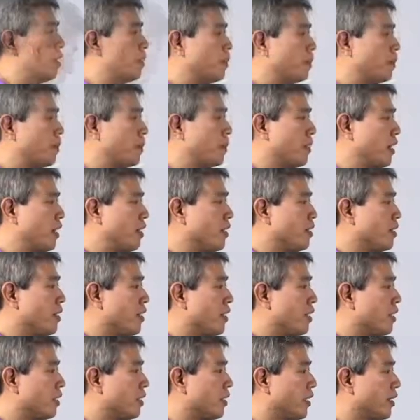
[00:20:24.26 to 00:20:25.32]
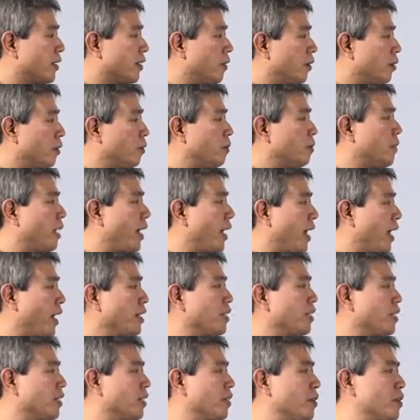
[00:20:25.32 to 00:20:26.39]
From here, you can click Home and
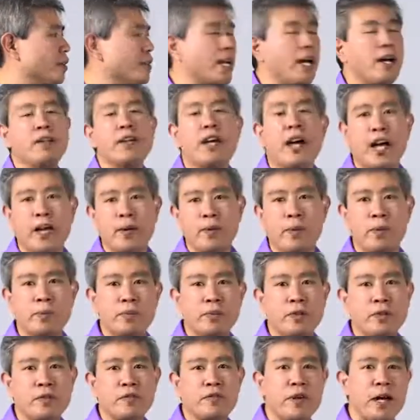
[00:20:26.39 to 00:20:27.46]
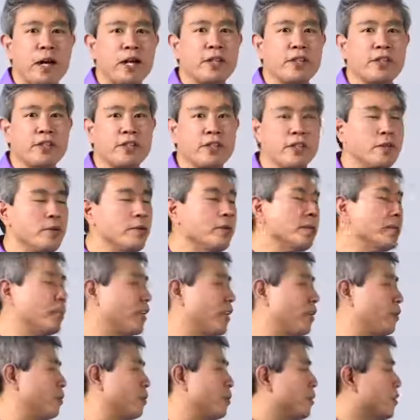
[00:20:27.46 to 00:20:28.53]
close out i1 Profiler. You are
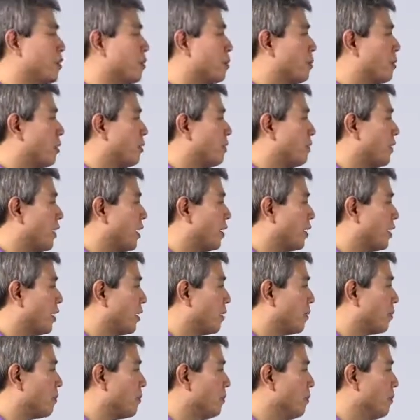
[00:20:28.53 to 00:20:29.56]
done with your profiling.